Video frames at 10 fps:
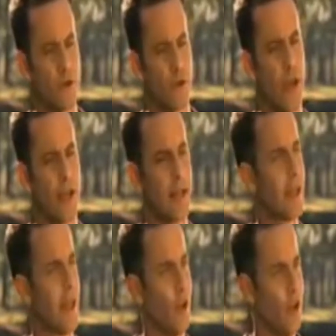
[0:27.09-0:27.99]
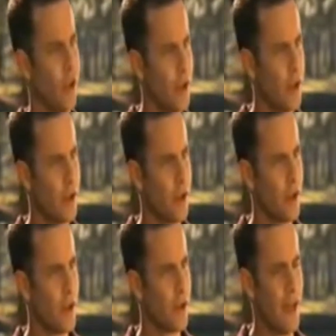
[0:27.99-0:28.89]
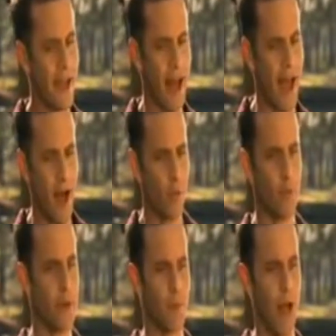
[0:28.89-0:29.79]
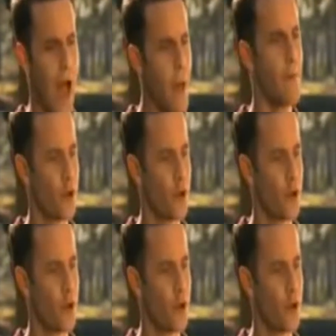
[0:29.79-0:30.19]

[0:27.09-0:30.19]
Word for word: Thou shalt not kill? Dad, I help people.